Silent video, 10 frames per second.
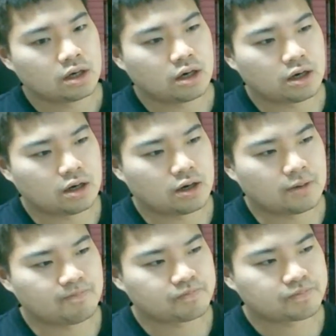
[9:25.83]

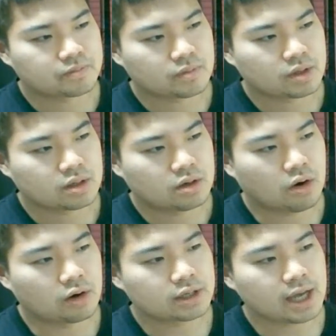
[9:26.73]
um,
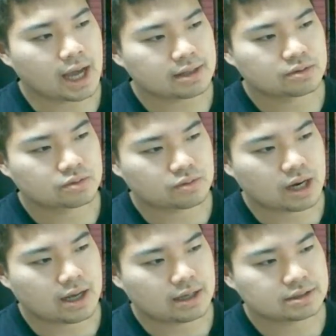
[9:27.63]
are
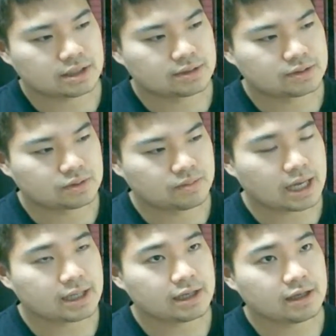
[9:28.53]
categorized into
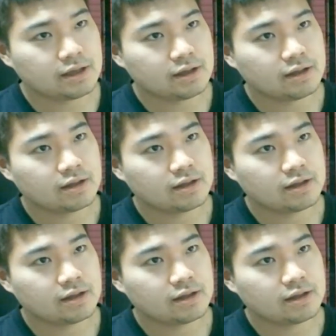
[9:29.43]
many